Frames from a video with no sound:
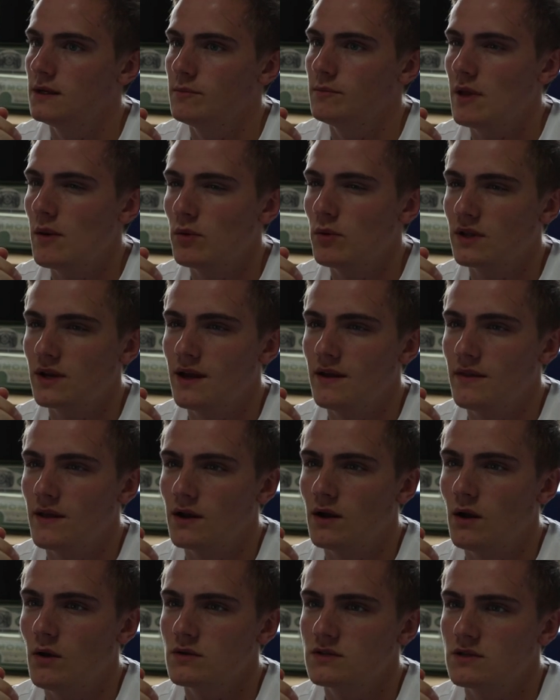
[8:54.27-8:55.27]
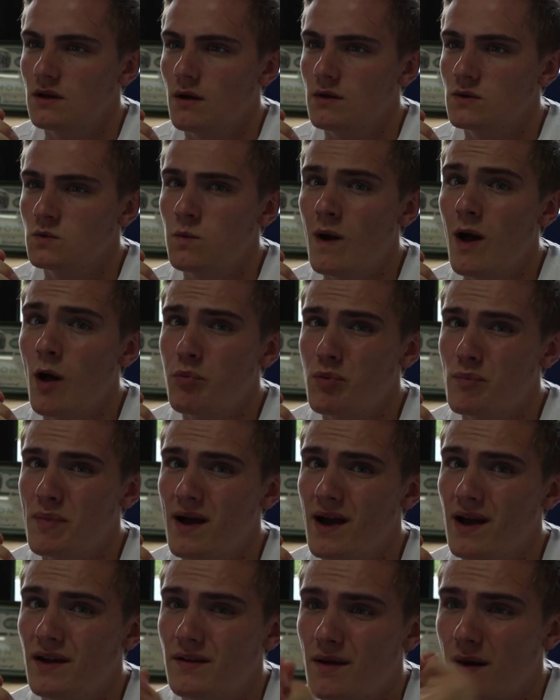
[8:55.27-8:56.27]
People didn't hit their goals, though. I was well
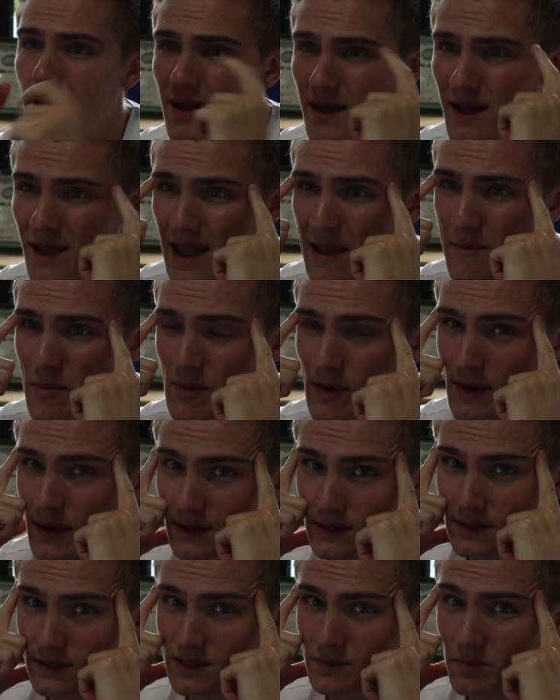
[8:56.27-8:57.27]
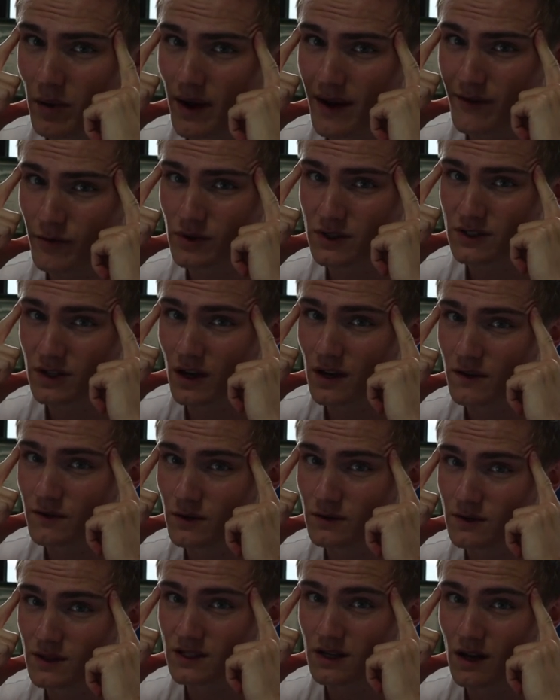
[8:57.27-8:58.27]
prepared in my mind to buy everyone Thai
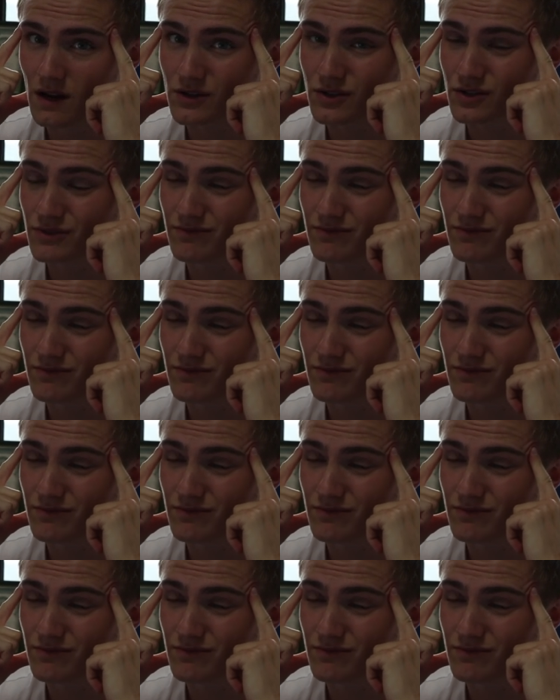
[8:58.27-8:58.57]
food this lunch.